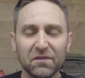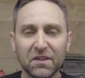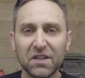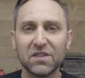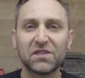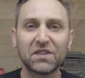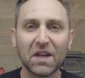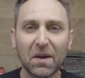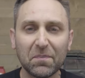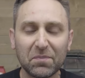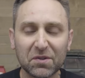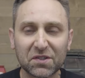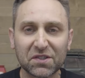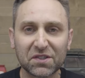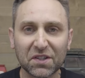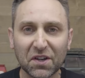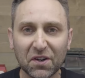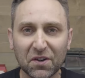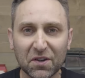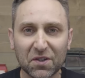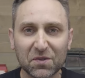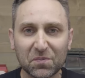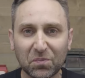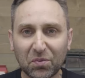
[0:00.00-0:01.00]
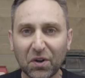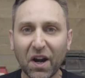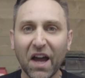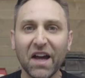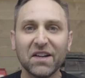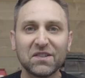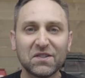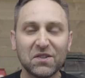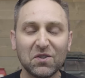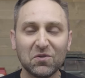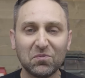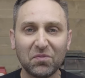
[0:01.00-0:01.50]
This episode is
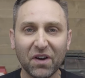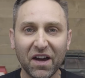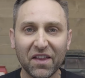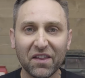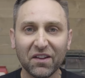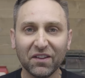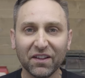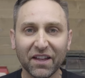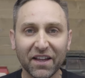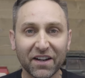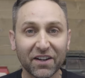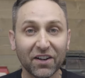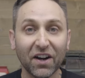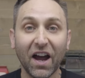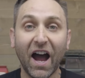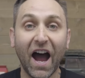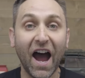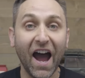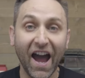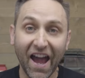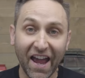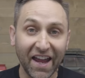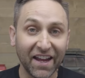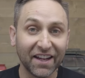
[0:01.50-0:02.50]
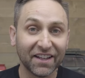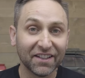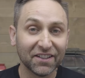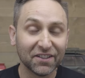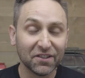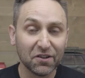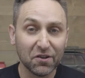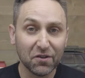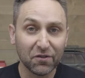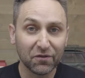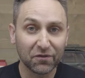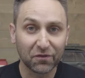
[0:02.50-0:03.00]
brought to you by the letter I
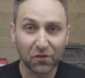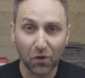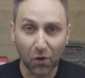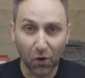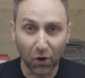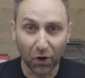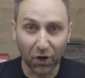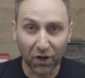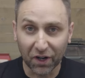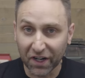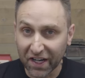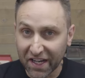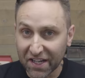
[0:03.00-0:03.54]
for